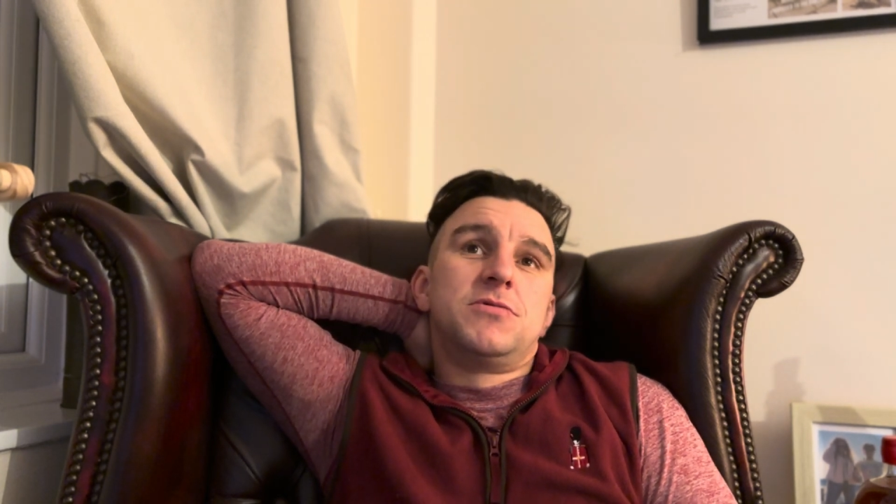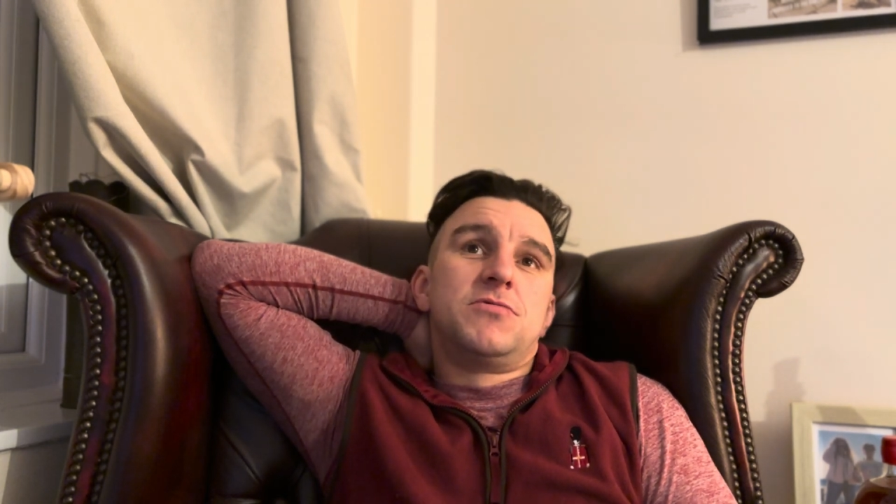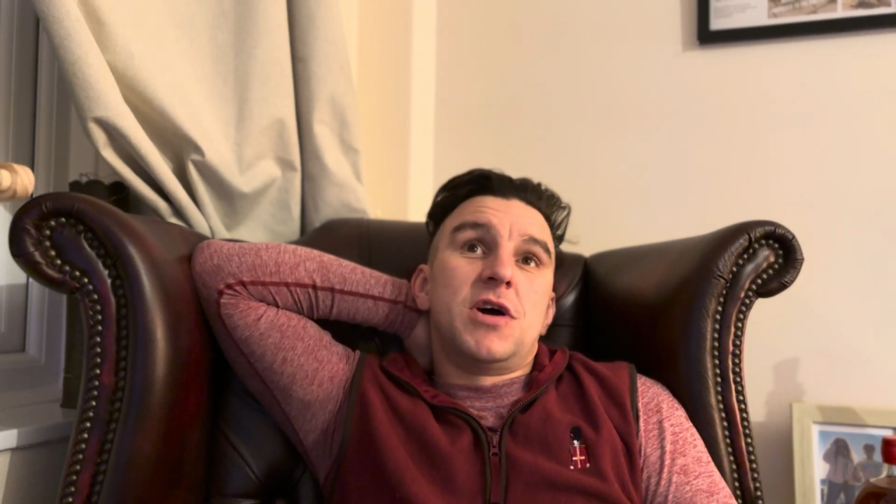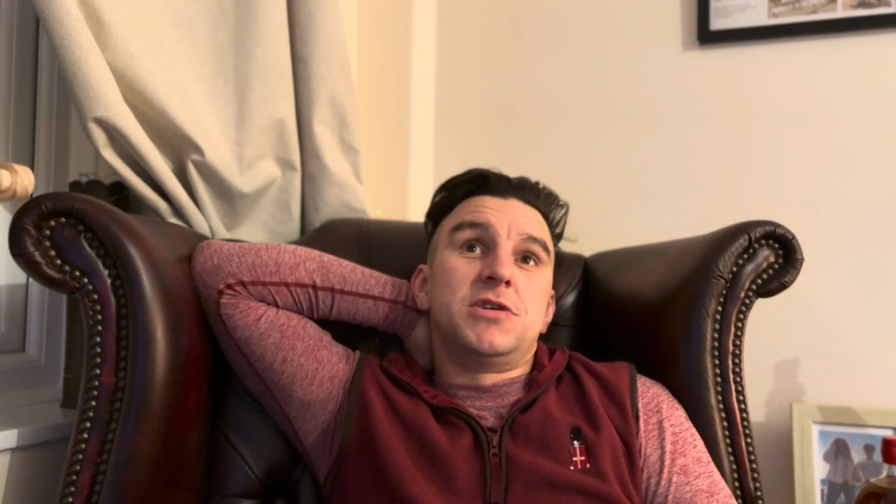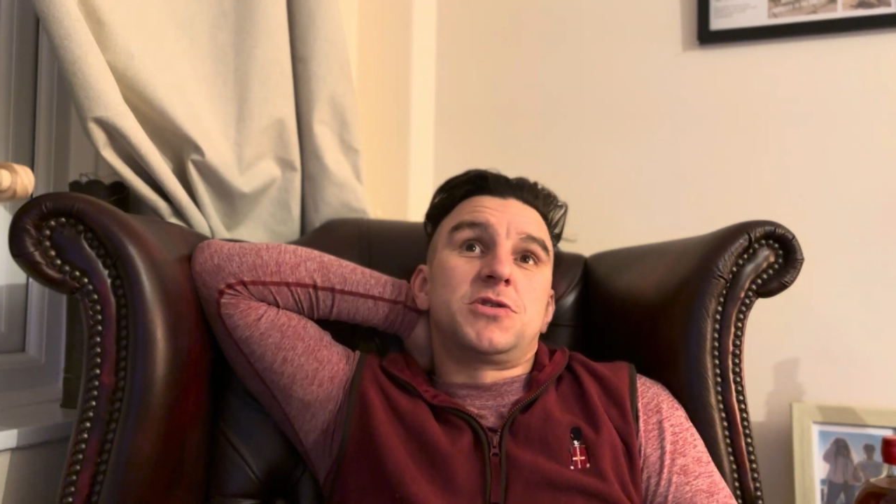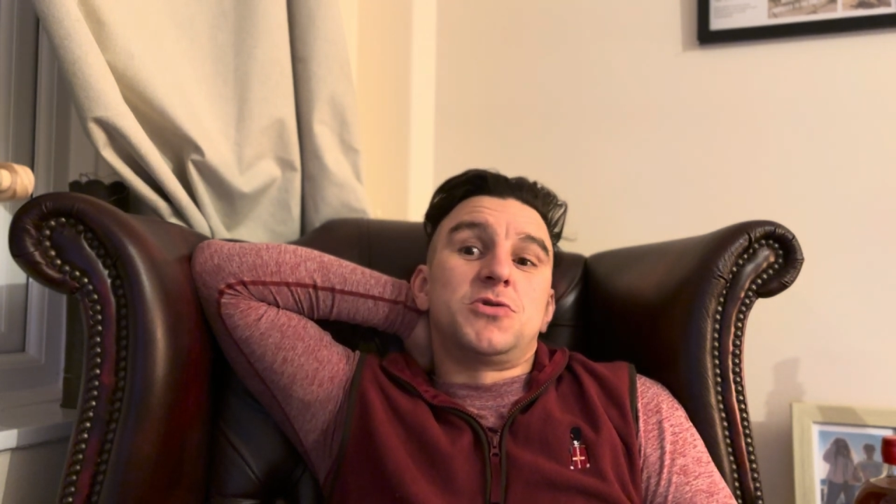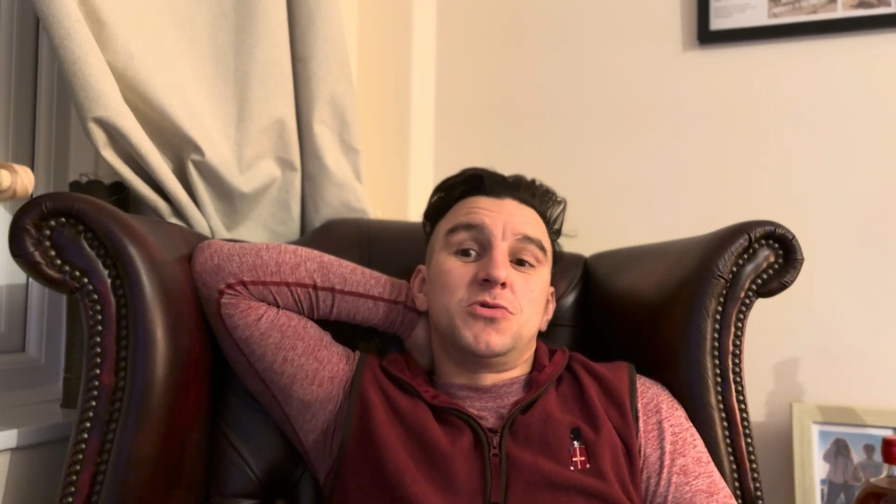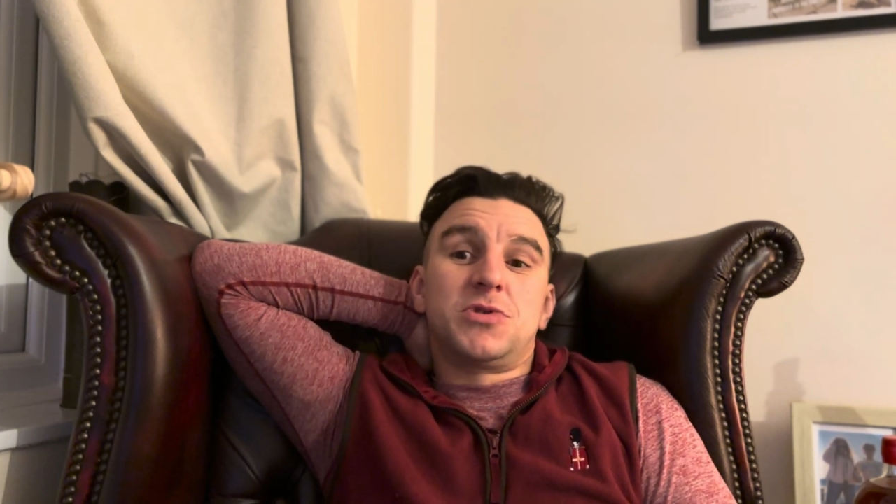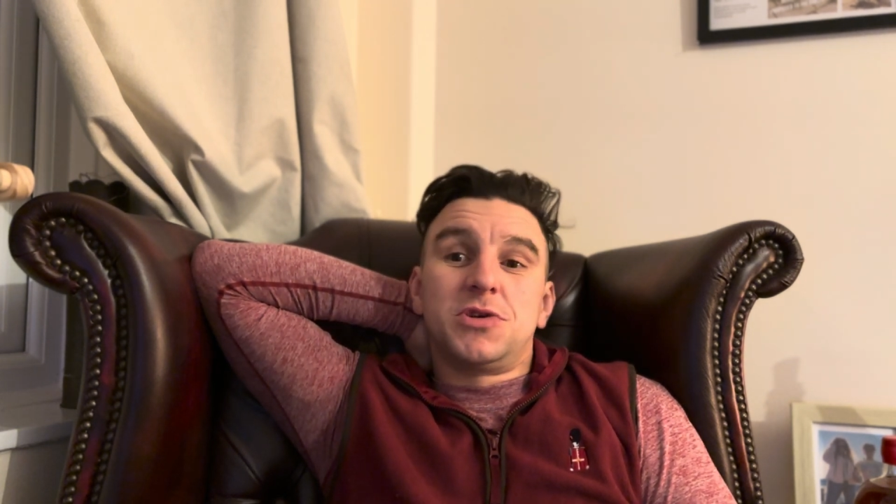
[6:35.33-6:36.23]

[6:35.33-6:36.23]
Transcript: Racecourse.